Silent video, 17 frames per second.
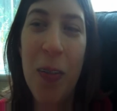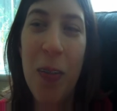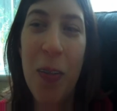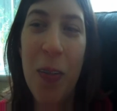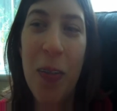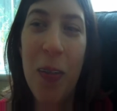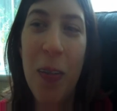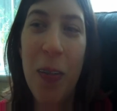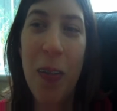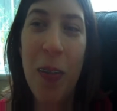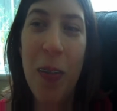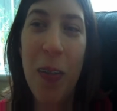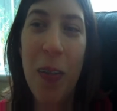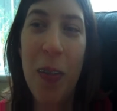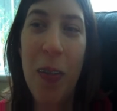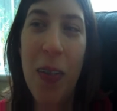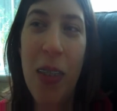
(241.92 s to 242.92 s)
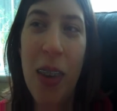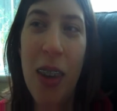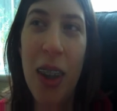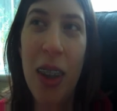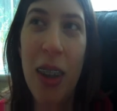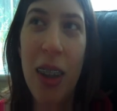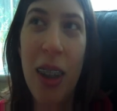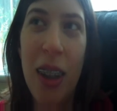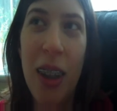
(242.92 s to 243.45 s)

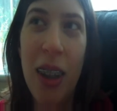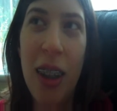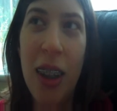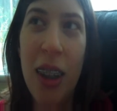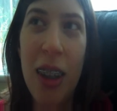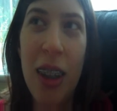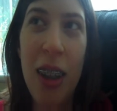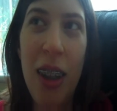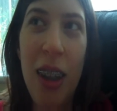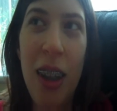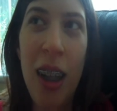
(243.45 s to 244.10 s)
Nobody speaks.